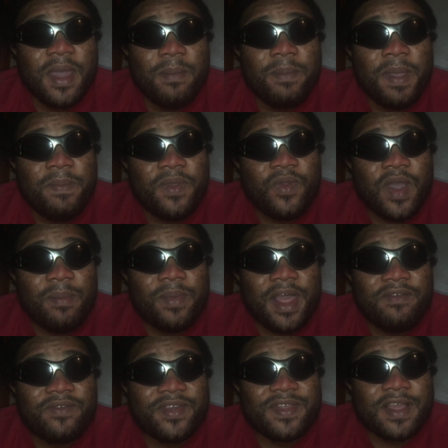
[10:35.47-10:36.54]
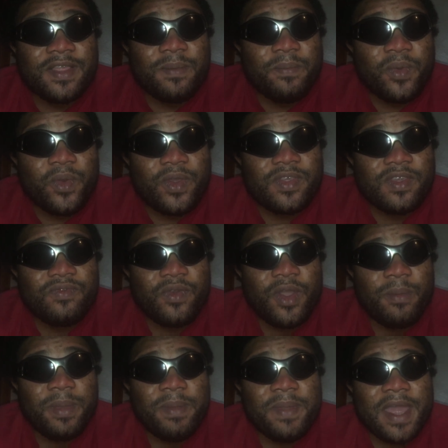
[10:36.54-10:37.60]
maybe you apply for certain bonuses for
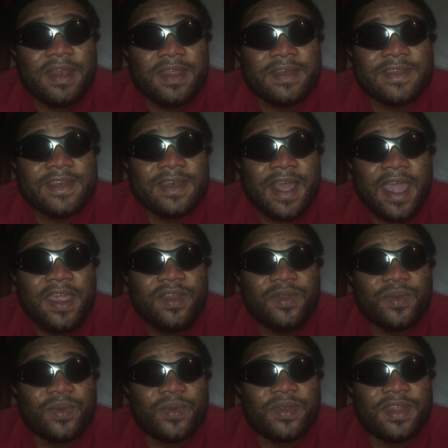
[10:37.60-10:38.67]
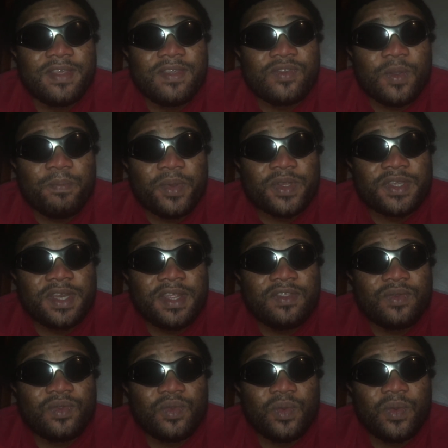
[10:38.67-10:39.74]
your baby and they denied you. This is
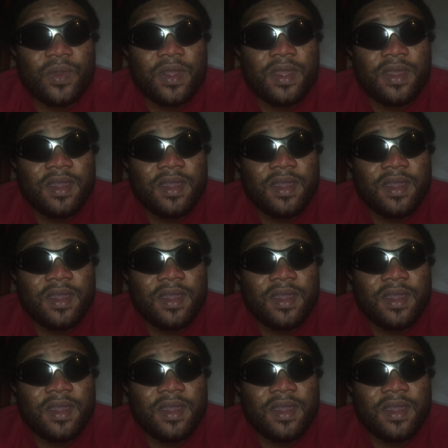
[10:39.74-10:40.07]
opportunity too.